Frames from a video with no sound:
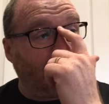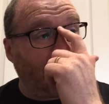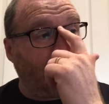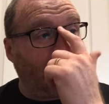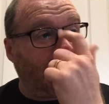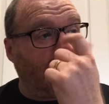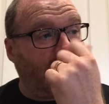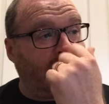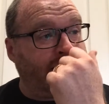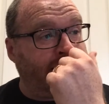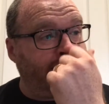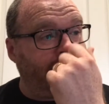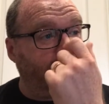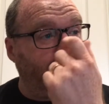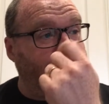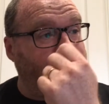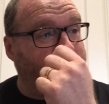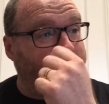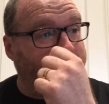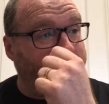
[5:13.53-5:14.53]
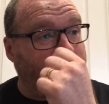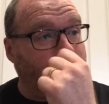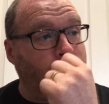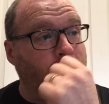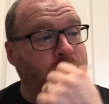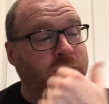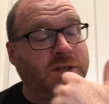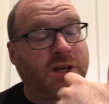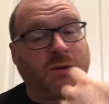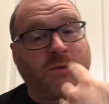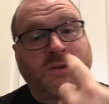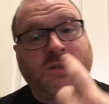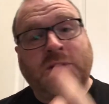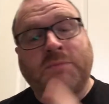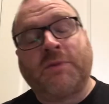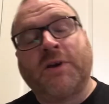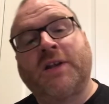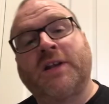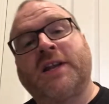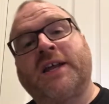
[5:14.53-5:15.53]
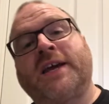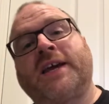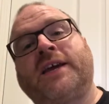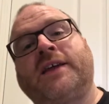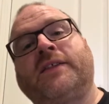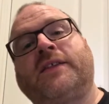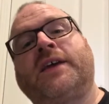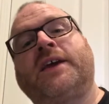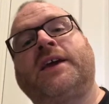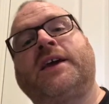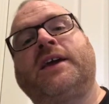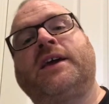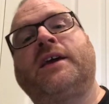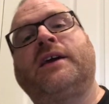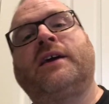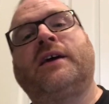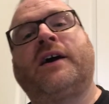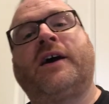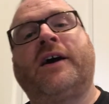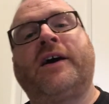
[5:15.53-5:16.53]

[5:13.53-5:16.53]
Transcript: Of course, ultimately the